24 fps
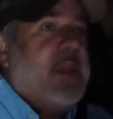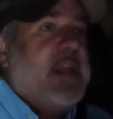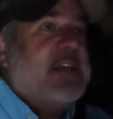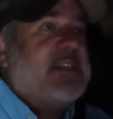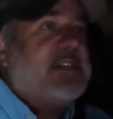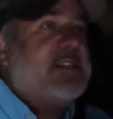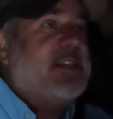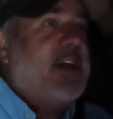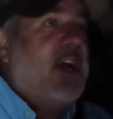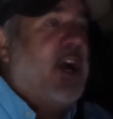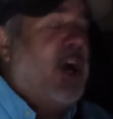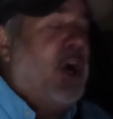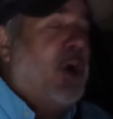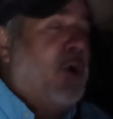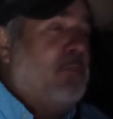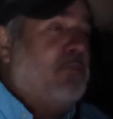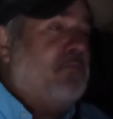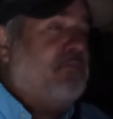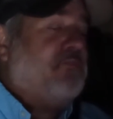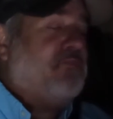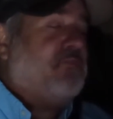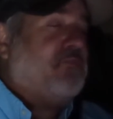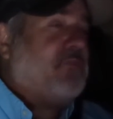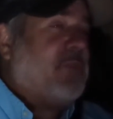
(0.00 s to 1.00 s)

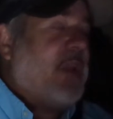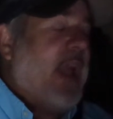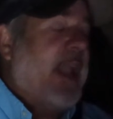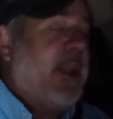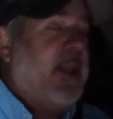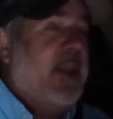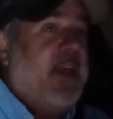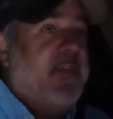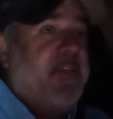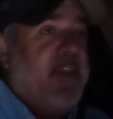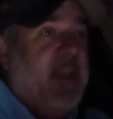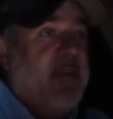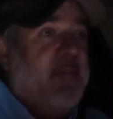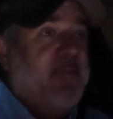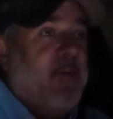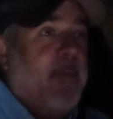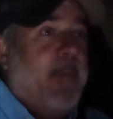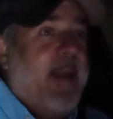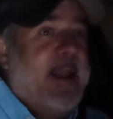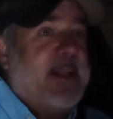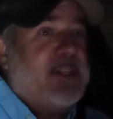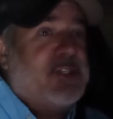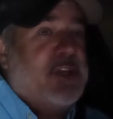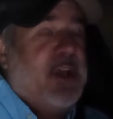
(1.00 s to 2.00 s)
So I could get the
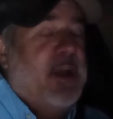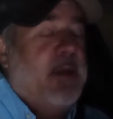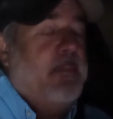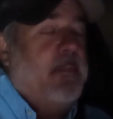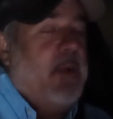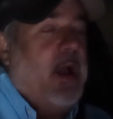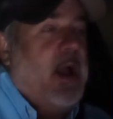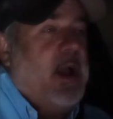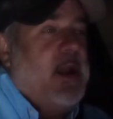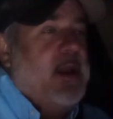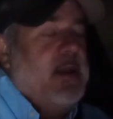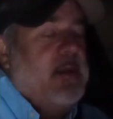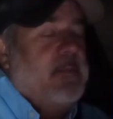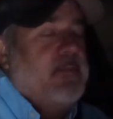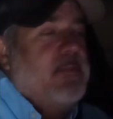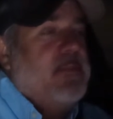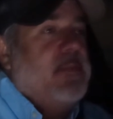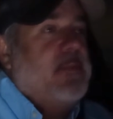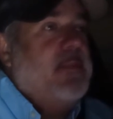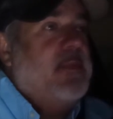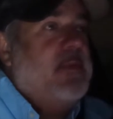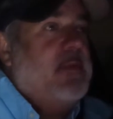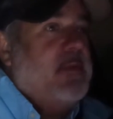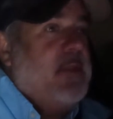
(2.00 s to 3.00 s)
information
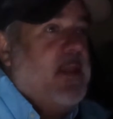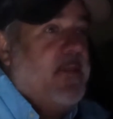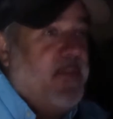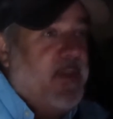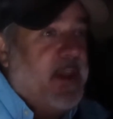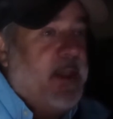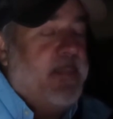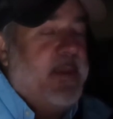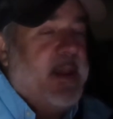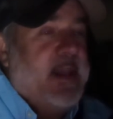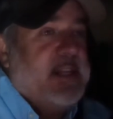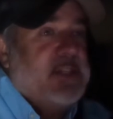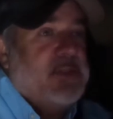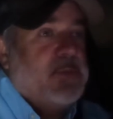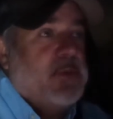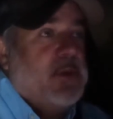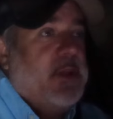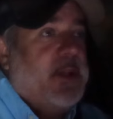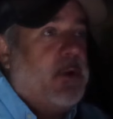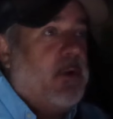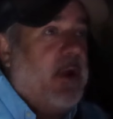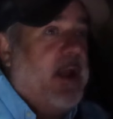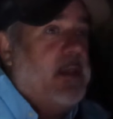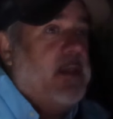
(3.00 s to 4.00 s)
if anybody is
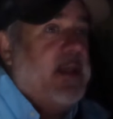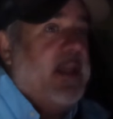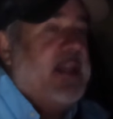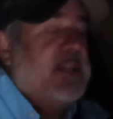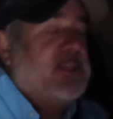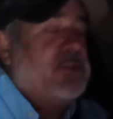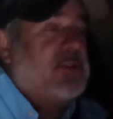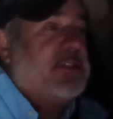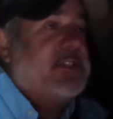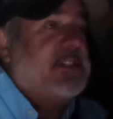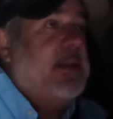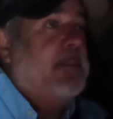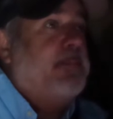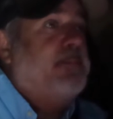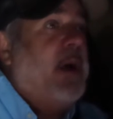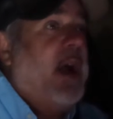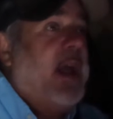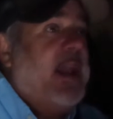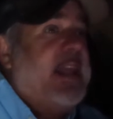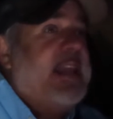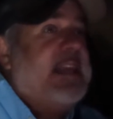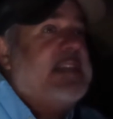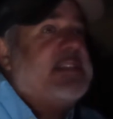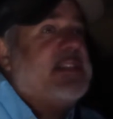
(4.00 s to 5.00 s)
really greatly interested.
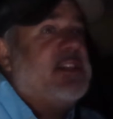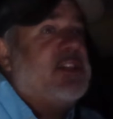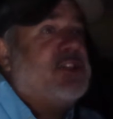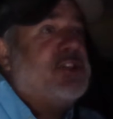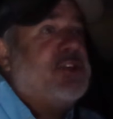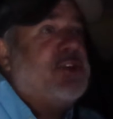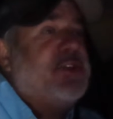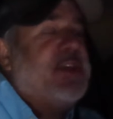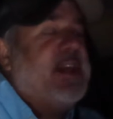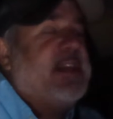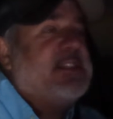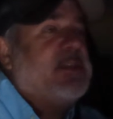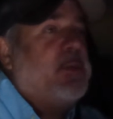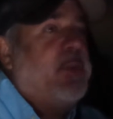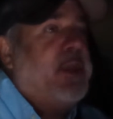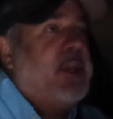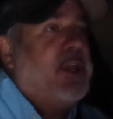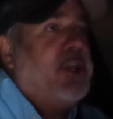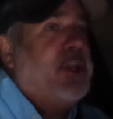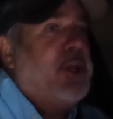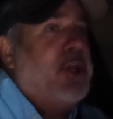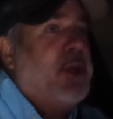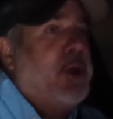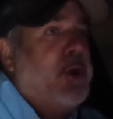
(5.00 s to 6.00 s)
But he said the two things that we
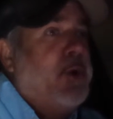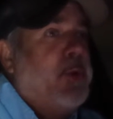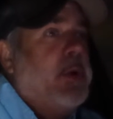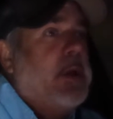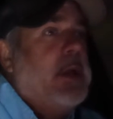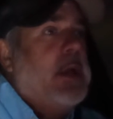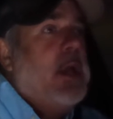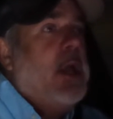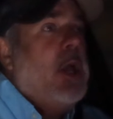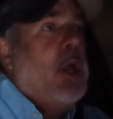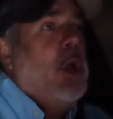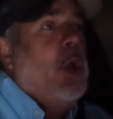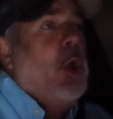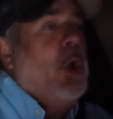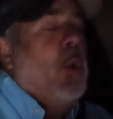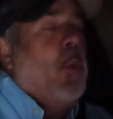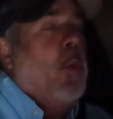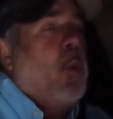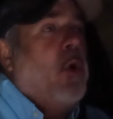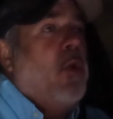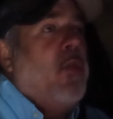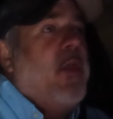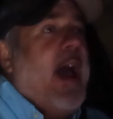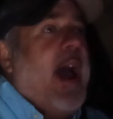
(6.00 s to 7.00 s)
could do
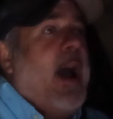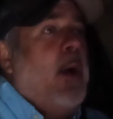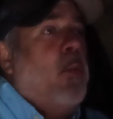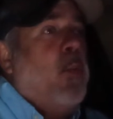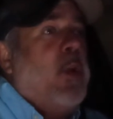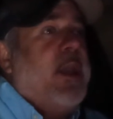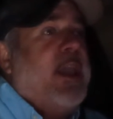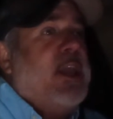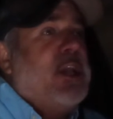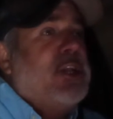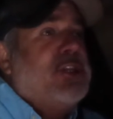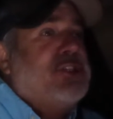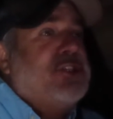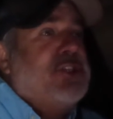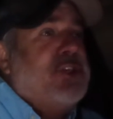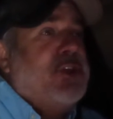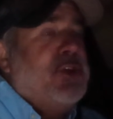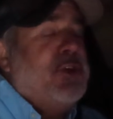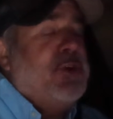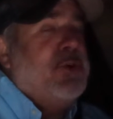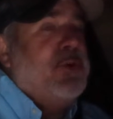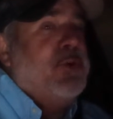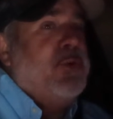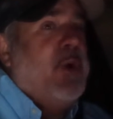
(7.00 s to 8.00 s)
were that we could
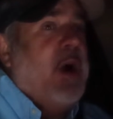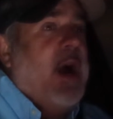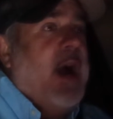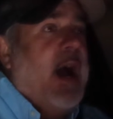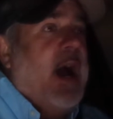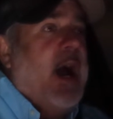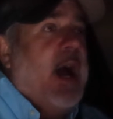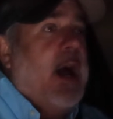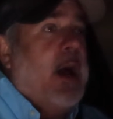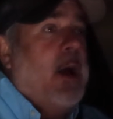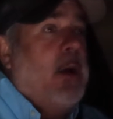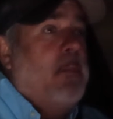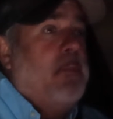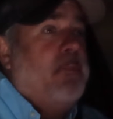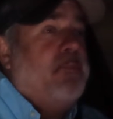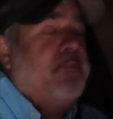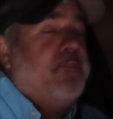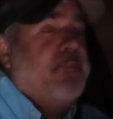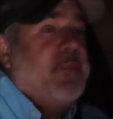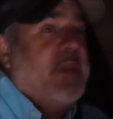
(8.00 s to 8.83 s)
do a